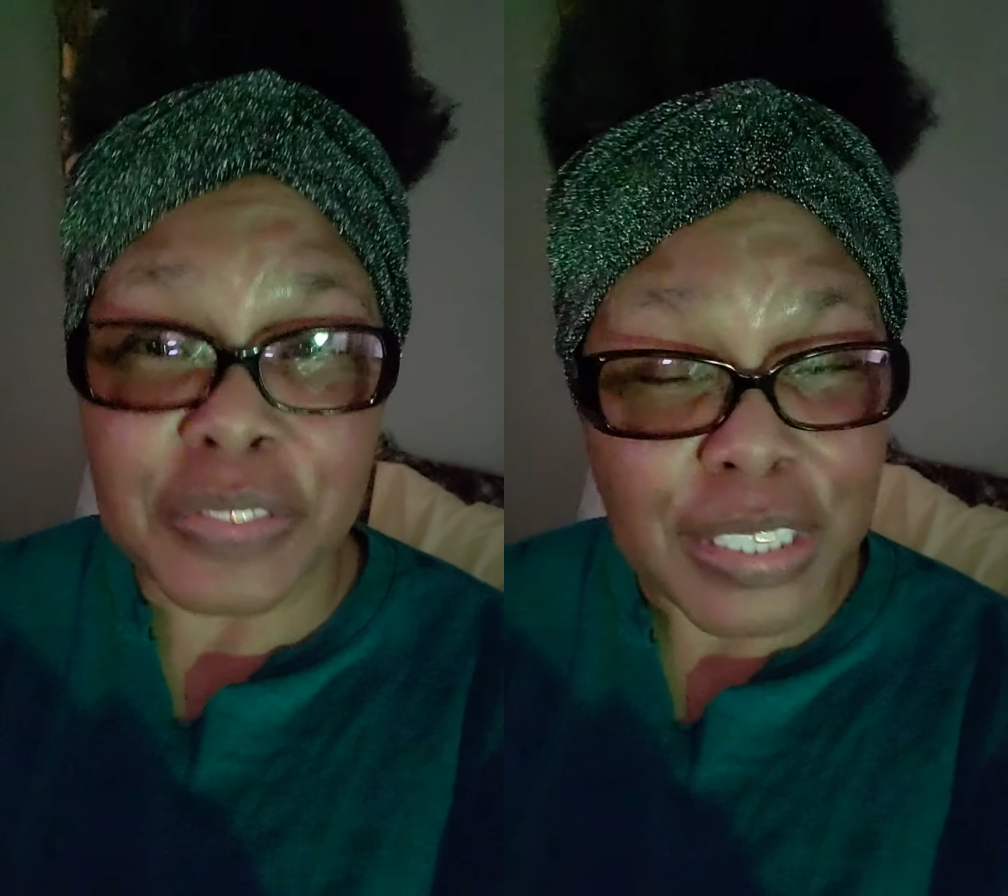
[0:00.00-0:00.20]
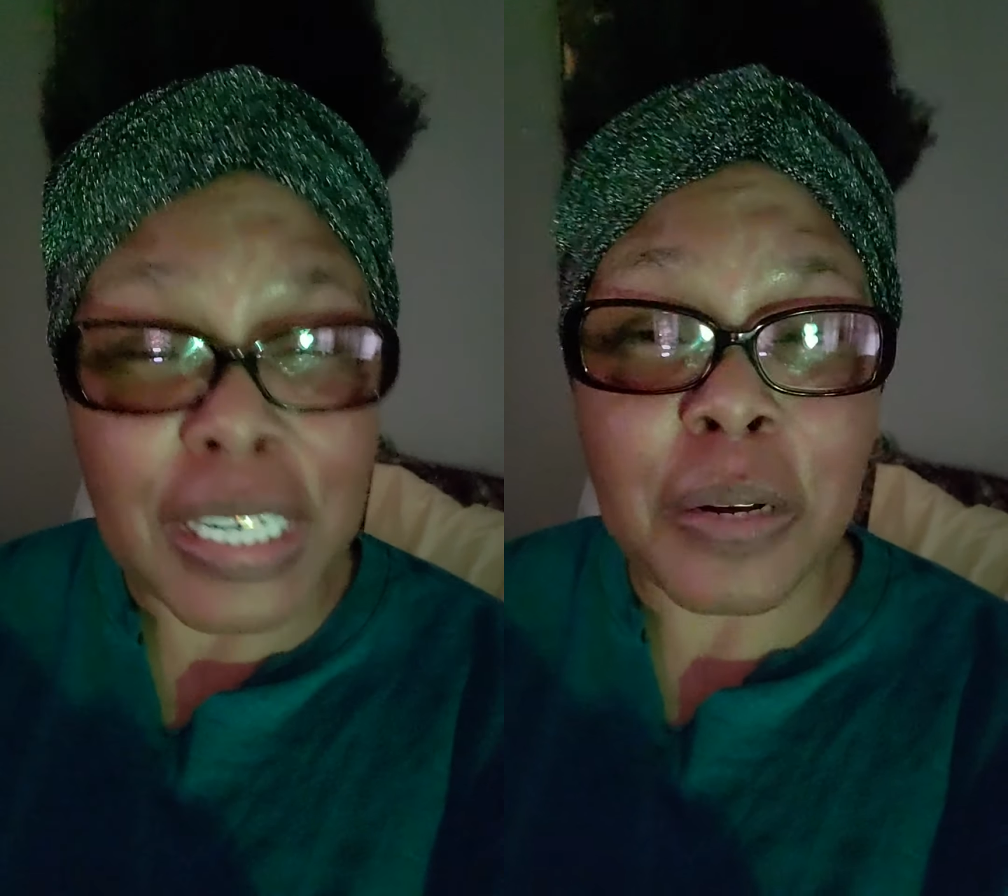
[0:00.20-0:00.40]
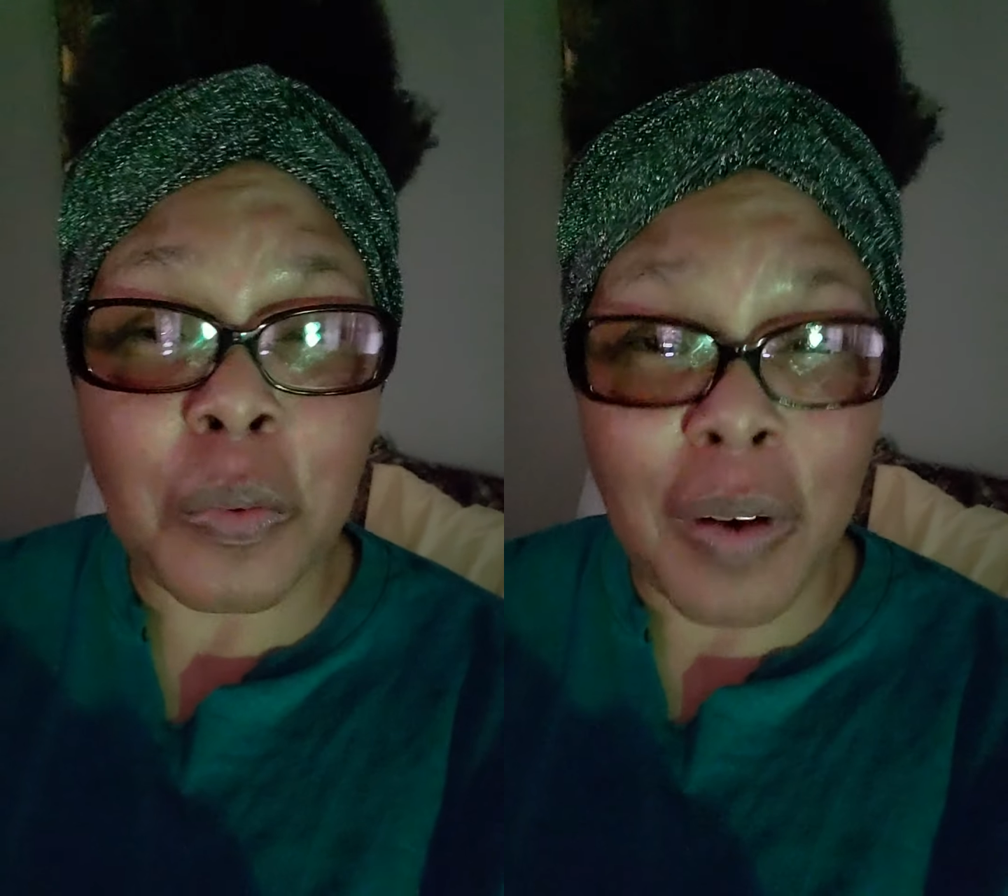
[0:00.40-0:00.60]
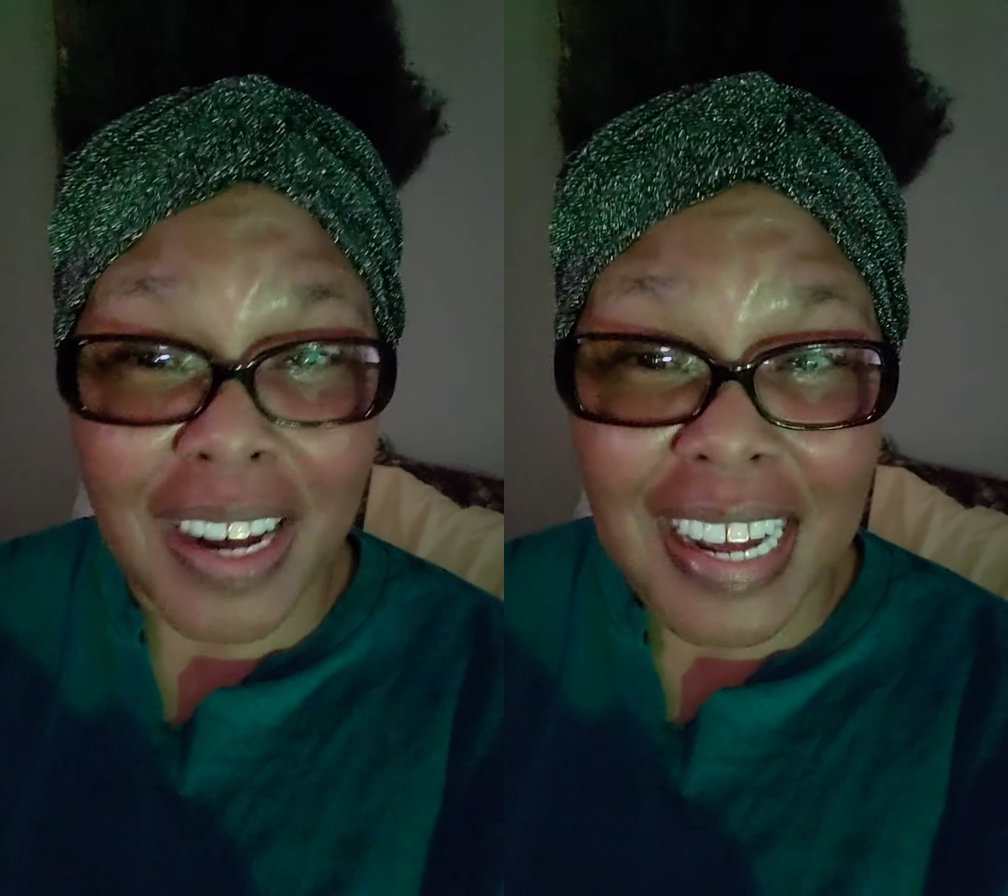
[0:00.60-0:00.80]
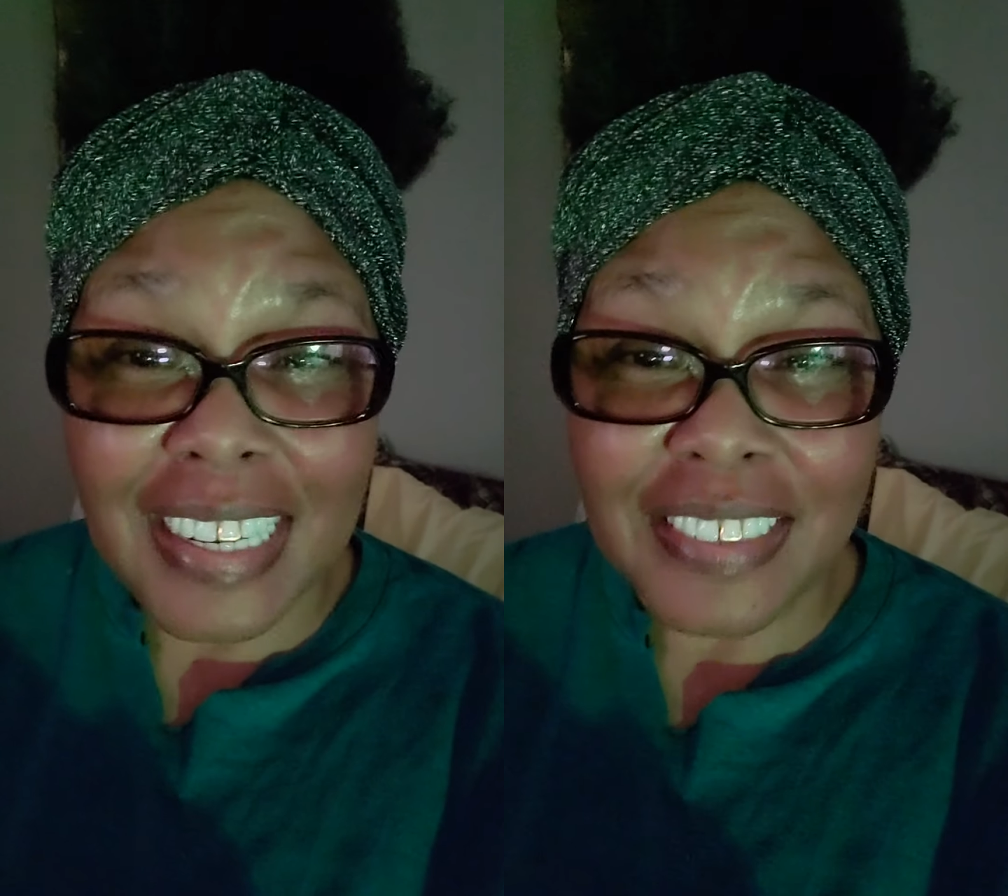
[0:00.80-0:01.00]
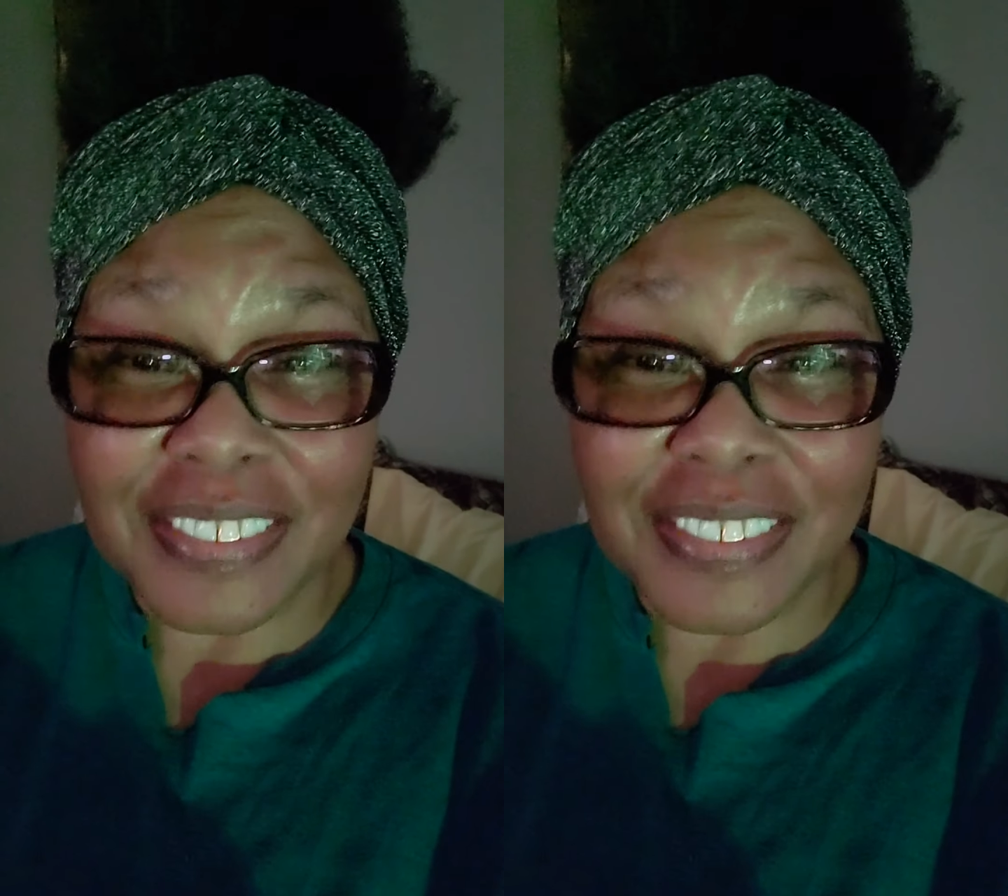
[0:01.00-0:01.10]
You know why?